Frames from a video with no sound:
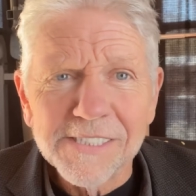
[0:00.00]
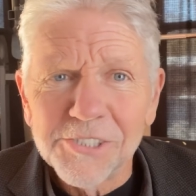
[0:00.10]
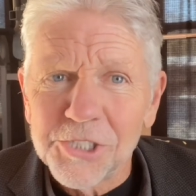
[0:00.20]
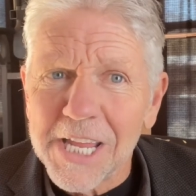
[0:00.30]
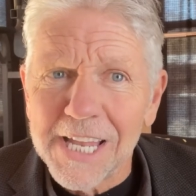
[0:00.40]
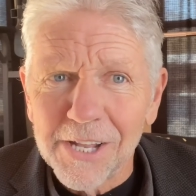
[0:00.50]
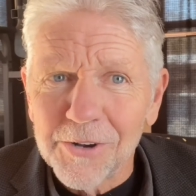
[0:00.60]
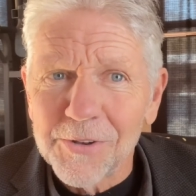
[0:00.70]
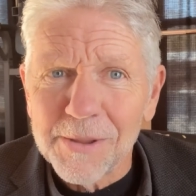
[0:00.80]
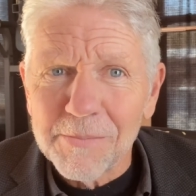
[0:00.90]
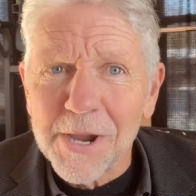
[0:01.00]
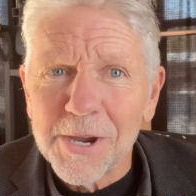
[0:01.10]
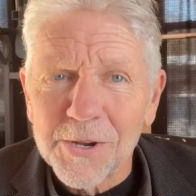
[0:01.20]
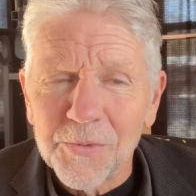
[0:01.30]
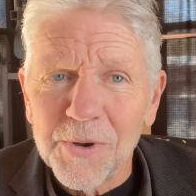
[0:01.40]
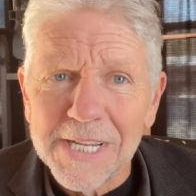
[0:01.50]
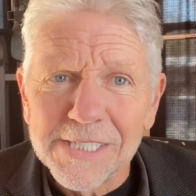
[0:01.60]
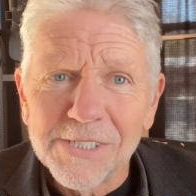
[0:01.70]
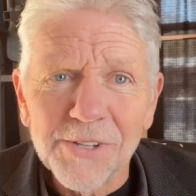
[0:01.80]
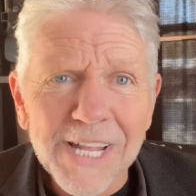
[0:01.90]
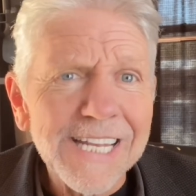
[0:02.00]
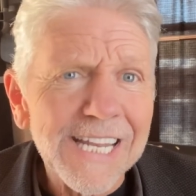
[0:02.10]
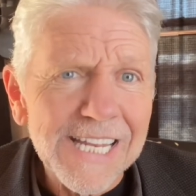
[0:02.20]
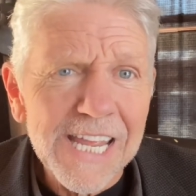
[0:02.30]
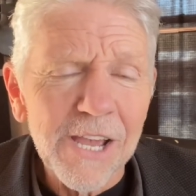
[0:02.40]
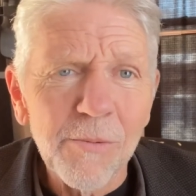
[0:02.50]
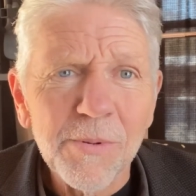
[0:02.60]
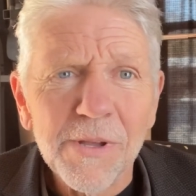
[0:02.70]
and she kind of learned the American ways, so that didn't help.